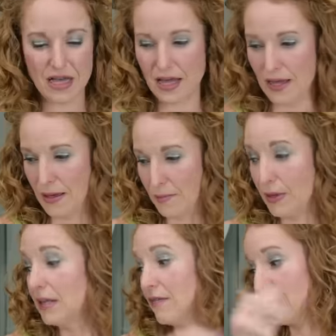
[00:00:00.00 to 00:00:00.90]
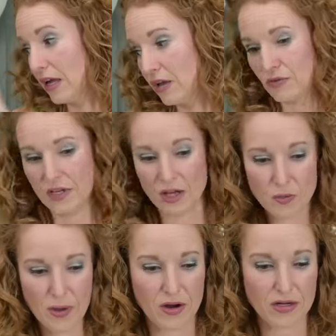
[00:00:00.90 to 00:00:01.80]
Um, I love the color of the other
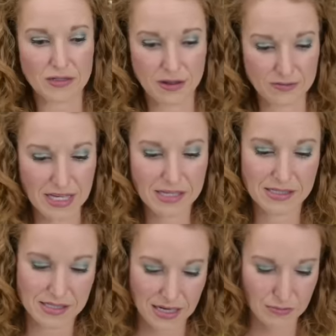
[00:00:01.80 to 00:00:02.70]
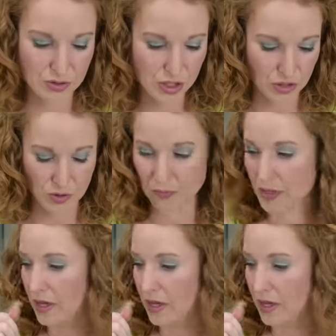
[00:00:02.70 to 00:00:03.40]
pair of Day's Denim too.